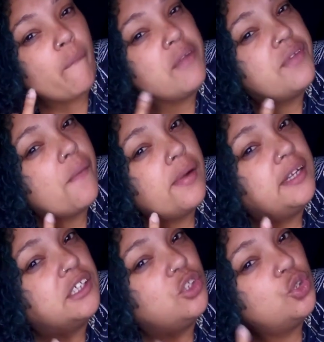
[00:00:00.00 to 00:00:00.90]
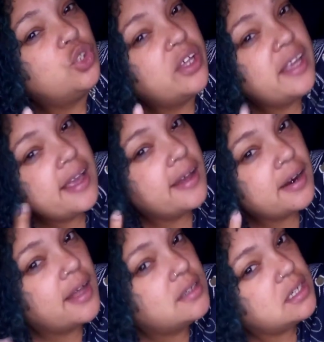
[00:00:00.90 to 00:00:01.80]
And that one gets you to the
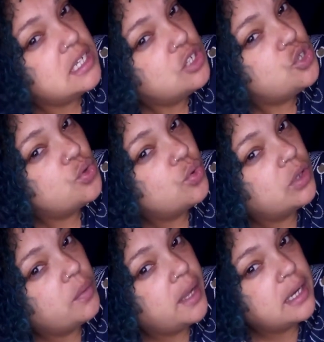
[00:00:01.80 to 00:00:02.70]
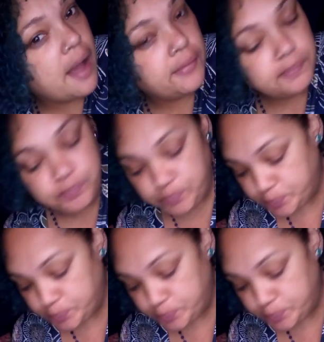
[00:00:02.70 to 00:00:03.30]
ear, right? And eats you all the way down.